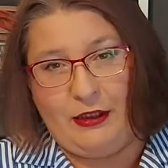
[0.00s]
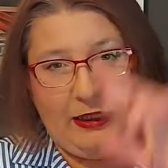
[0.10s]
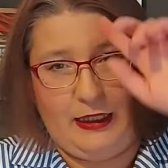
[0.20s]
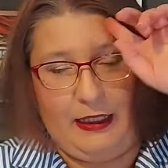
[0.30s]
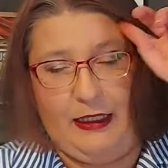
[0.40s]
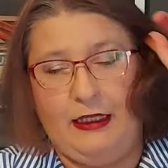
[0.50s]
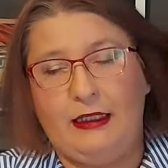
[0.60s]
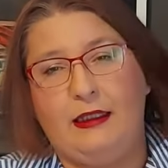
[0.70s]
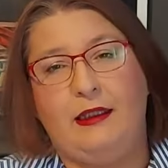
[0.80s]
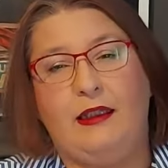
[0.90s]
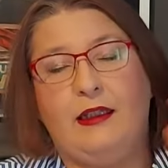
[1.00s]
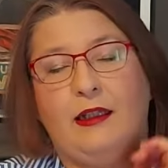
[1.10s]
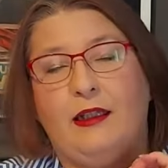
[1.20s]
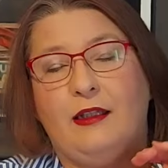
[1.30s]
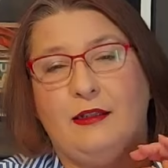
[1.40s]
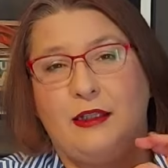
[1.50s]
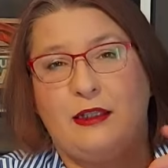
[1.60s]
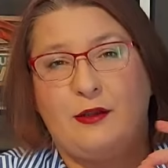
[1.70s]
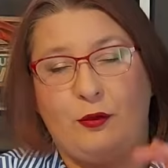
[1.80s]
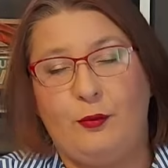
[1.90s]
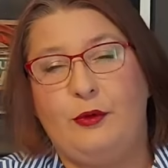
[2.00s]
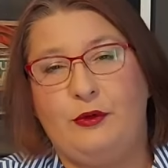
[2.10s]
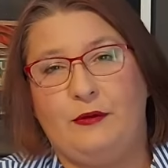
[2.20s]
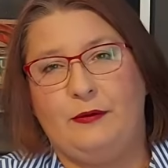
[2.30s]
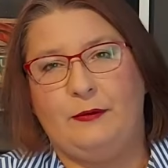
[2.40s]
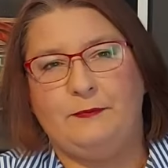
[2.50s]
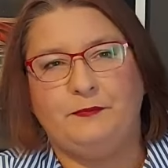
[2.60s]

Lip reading: and it's just so beautiful